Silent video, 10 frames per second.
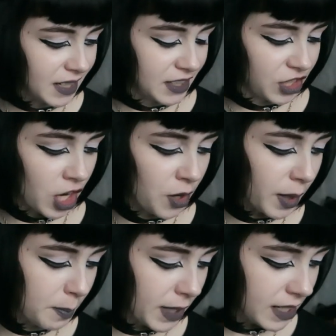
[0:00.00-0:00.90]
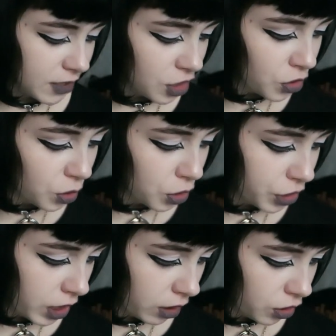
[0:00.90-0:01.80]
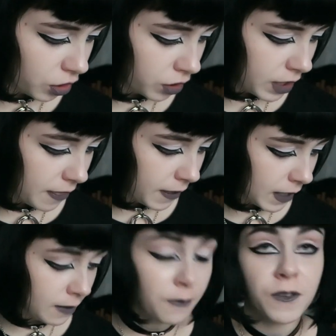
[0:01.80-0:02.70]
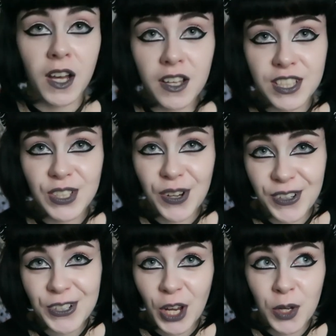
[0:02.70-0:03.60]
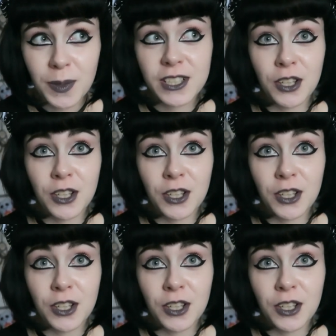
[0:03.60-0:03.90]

So I placed an order on the 1st of October,